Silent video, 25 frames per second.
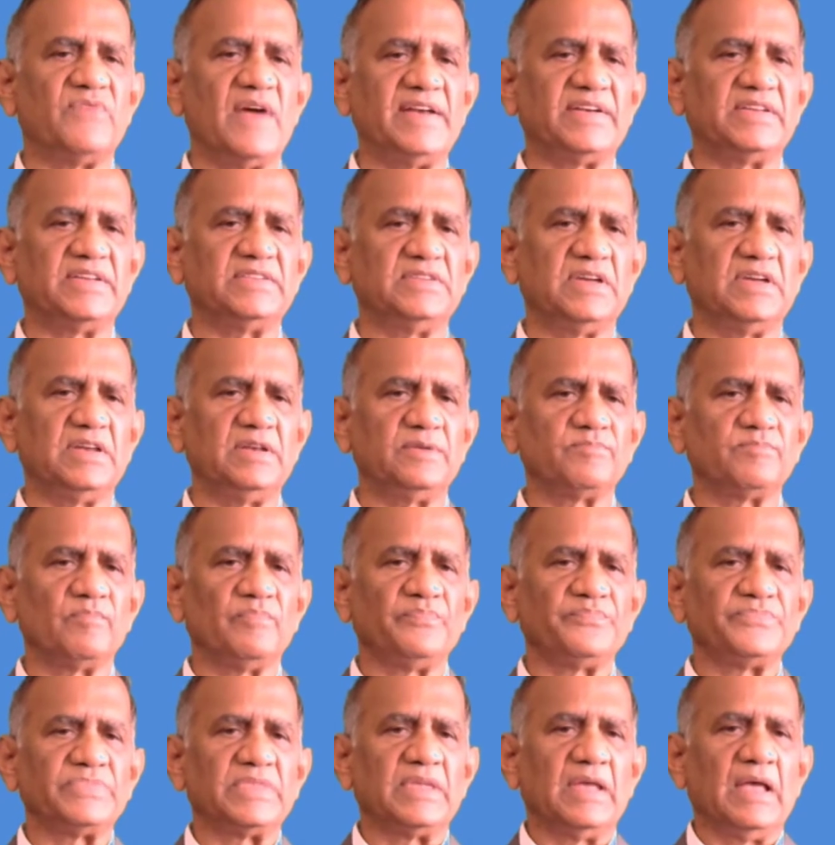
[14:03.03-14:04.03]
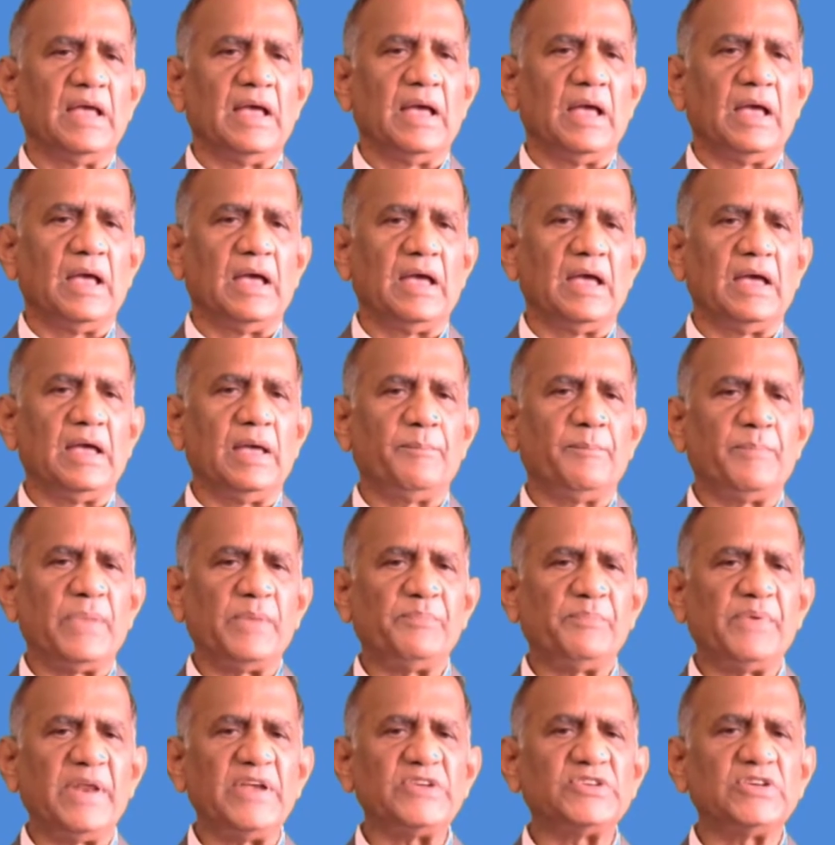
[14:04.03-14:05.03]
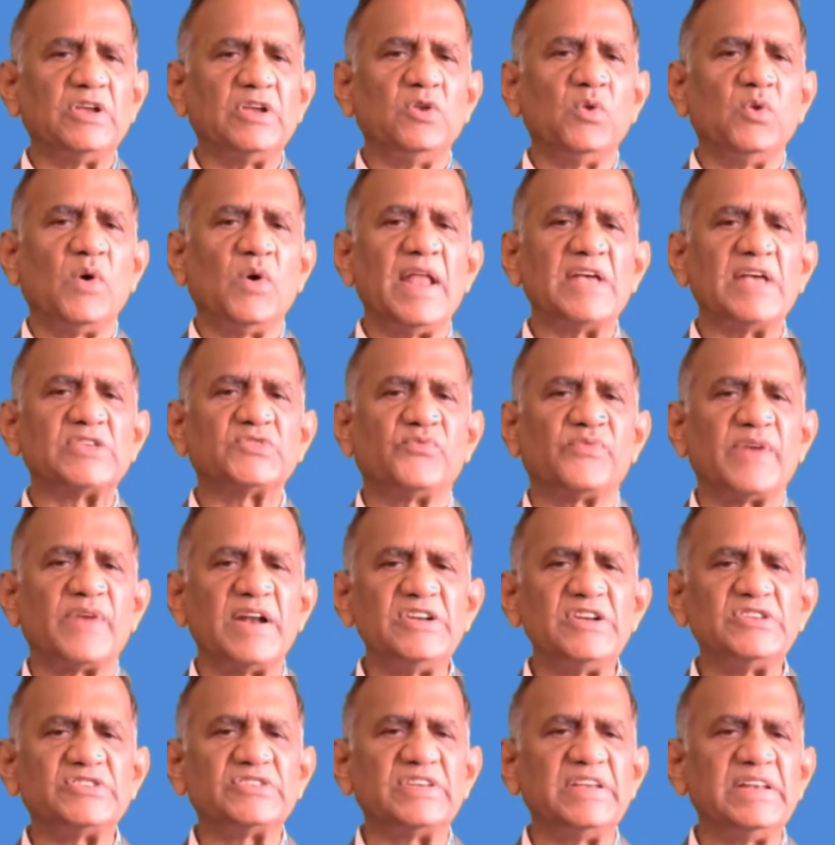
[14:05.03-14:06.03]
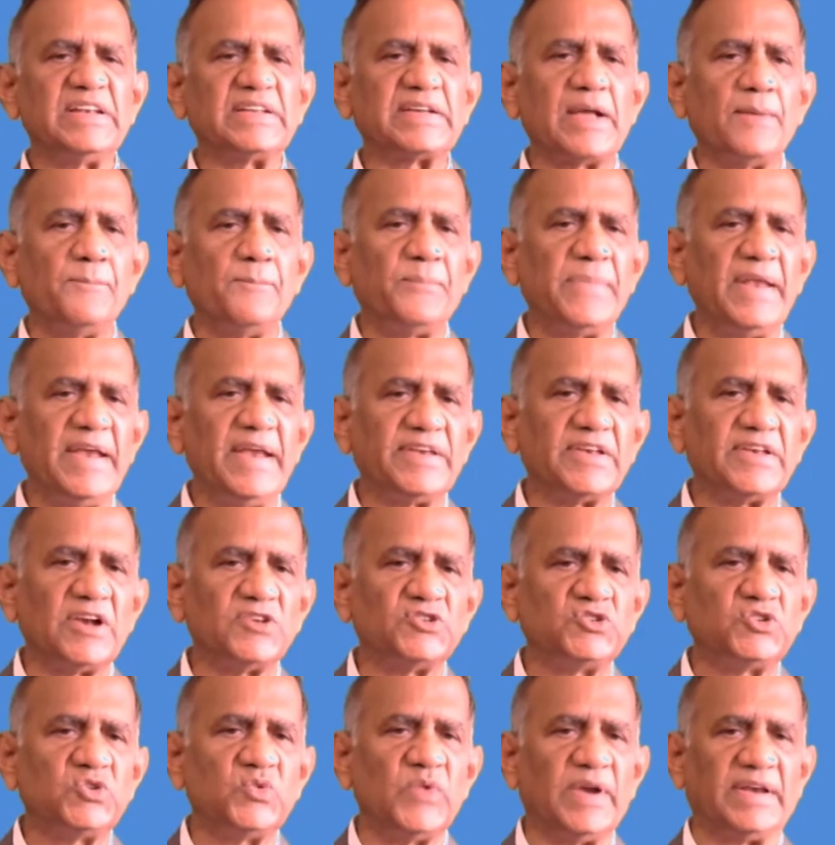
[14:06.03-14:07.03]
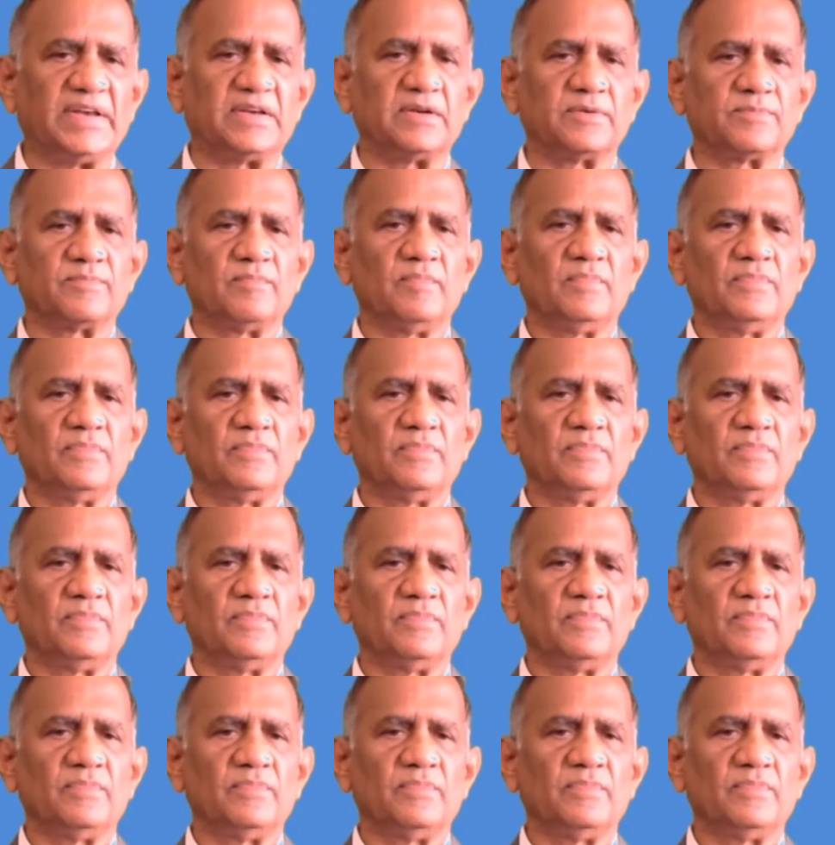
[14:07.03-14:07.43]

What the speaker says: of antigen. A preparation known as Friend's incomplete adjuvant